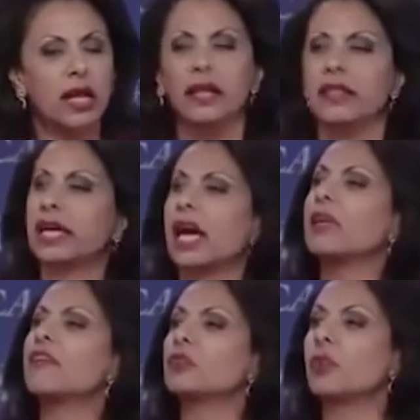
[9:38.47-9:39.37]
The
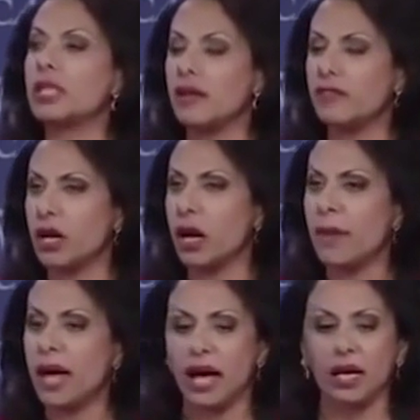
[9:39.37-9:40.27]
Caliphate will never come
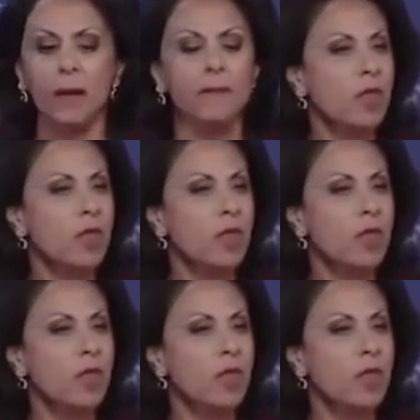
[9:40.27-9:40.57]
back.